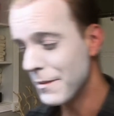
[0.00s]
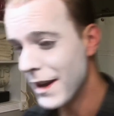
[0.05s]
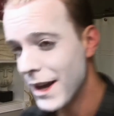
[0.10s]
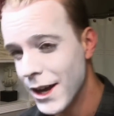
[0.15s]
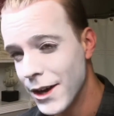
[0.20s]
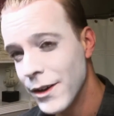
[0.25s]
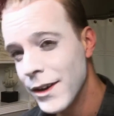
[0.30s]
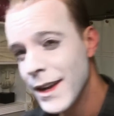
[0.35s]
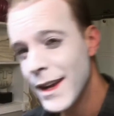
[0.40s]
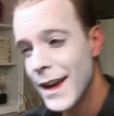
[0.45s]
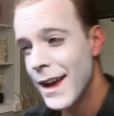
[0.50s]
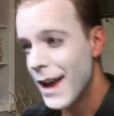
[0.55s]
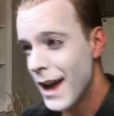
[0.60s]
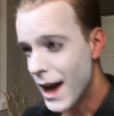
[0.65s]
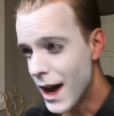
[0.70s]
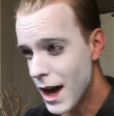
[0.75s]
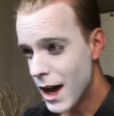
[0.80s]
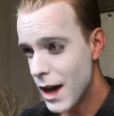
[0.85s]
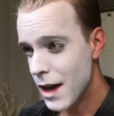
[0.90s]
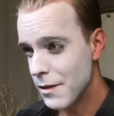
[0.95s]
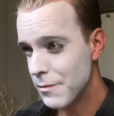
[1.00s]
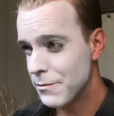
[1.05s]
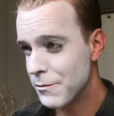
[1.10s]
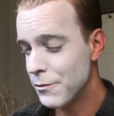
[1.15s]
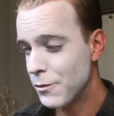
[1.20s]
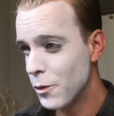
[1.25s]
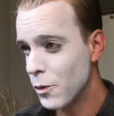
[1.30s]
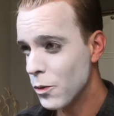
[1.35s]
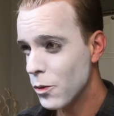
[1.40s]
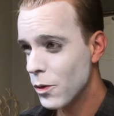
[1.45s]
Now,
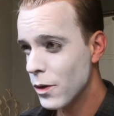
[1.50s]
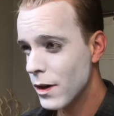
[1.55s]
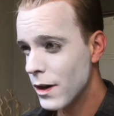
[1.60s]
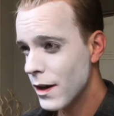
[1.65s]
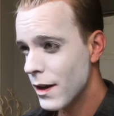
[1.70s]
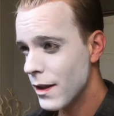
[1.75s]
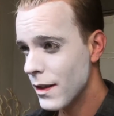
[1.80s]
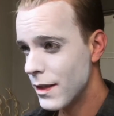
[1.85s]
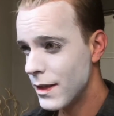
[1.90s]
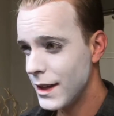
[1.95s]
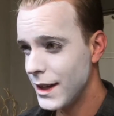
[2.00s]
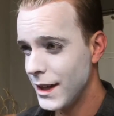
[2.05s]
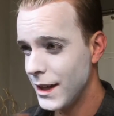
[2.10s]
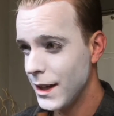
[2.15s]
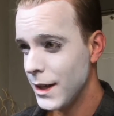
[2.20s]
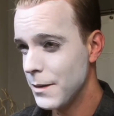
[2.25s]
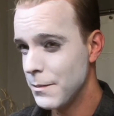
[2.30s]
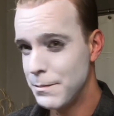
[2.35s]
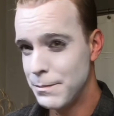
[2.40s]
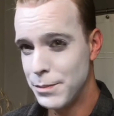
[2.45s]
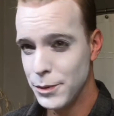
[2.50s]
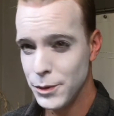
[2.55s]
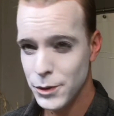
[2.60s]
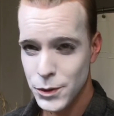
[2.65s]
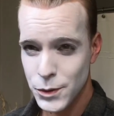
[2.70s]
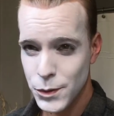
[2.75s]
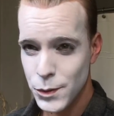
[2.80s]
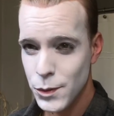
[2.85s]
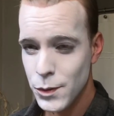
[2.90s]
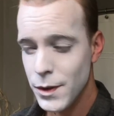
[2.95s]
for the
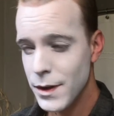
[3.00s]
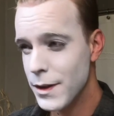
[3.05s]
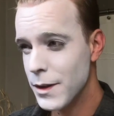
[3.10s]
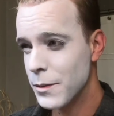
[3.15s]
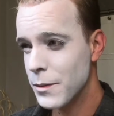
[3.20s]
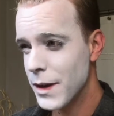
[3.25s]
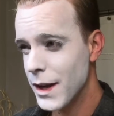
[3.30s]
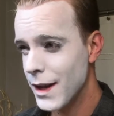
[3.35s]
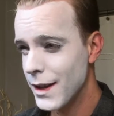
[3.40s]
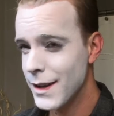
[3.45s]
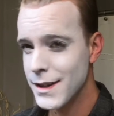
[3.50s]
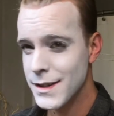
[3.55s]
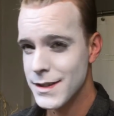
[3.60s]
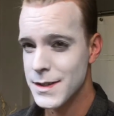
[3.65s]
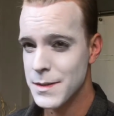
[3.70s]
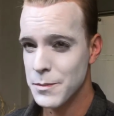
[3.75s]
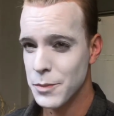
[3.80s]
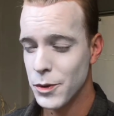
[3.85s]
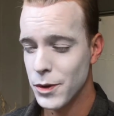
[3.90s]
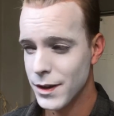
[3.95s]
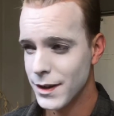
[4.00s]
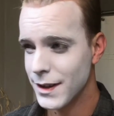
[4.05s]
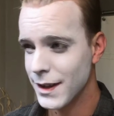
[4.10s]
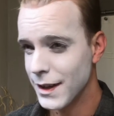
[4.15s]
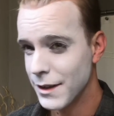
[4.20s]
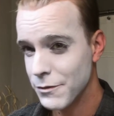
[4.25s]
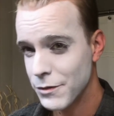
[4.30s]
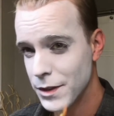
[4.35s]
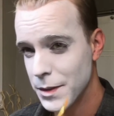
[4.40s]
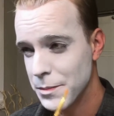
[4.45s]
blue and the red, here's the important
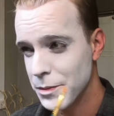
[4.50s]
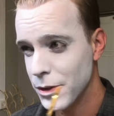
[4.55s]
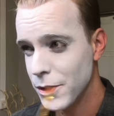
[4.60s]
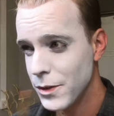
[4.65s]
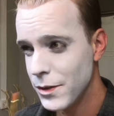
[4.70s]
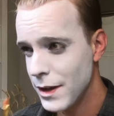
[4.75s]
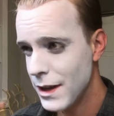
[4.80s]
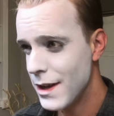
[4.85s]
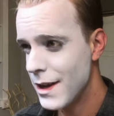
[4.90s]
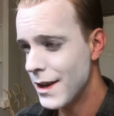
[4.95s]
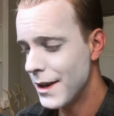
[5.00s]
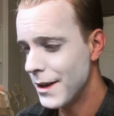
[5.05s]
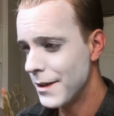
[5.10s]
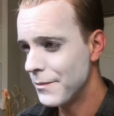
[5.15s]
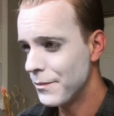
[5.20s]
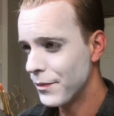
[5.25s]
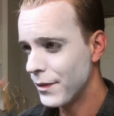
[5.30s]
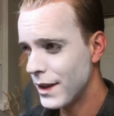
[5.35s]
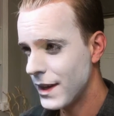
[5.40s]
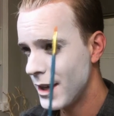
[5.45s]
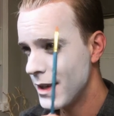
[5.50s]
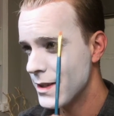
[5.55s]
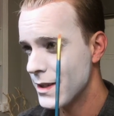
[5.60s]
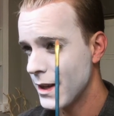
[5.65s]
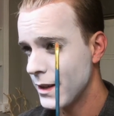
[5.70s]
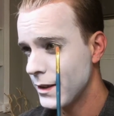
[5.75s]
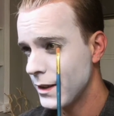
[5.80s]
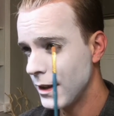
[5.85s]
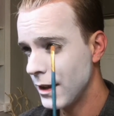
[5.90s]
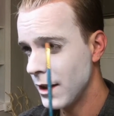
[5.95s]
thing. For the blue, he's
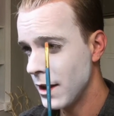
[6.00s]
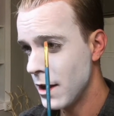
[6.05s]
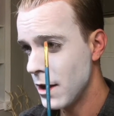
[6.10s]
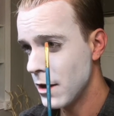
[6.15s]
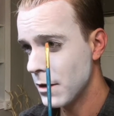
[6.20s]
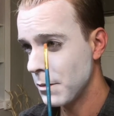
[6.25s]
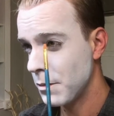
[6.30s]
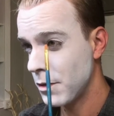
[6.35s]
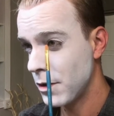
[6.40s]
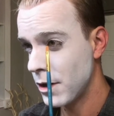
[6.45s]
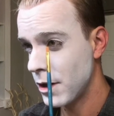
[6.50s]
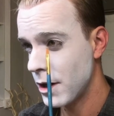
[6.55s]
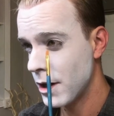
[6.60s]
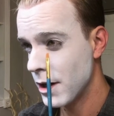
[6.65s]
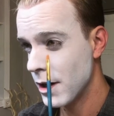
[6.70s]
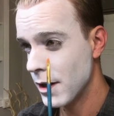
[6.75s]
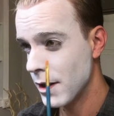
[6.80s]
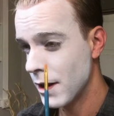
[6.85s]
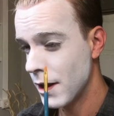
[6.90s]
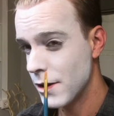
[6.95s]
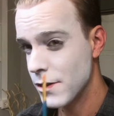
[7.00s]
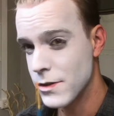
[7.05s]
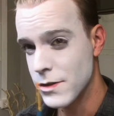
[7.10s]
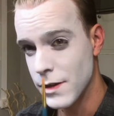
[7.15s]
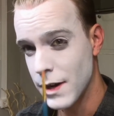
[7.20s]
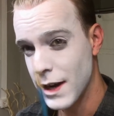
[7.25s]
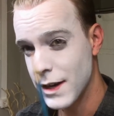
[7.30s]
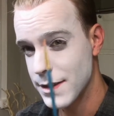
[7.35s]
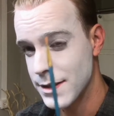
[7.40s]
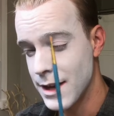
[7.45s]
got the long part that
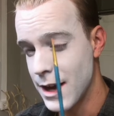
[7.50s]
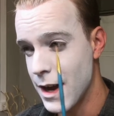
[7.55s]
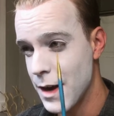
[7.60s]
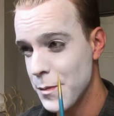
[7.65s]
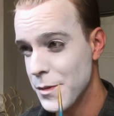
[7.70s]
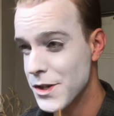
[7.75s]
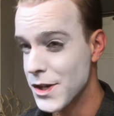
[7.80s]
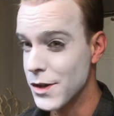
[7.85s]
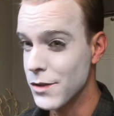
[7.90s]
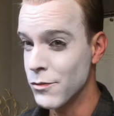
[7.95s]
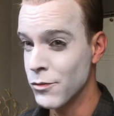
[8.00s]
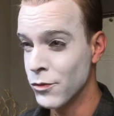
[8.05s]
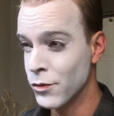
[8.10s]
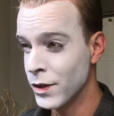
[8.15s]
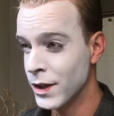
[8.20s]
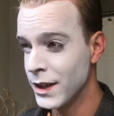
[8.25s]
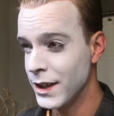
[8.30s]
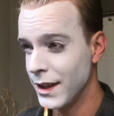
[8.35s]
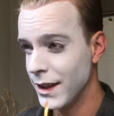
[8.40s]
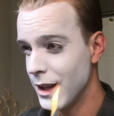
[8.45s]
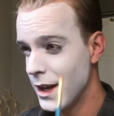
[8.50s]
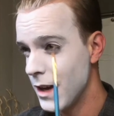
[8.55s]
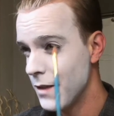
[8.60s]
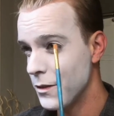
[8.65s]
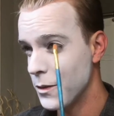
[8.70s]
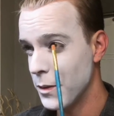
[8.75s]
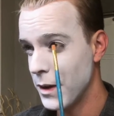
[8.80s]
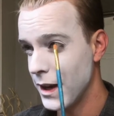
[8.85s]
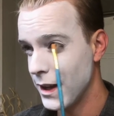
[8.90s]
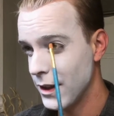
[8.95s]
drags down, which I really
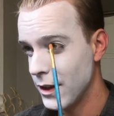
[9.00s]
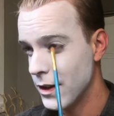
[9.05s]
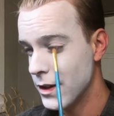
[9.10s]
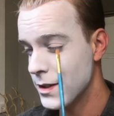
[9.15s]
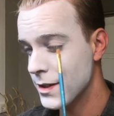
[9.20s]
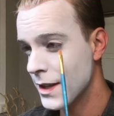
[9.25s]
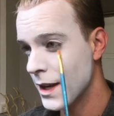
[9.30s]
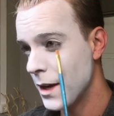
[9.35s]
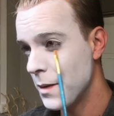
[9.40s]
love the way it looks.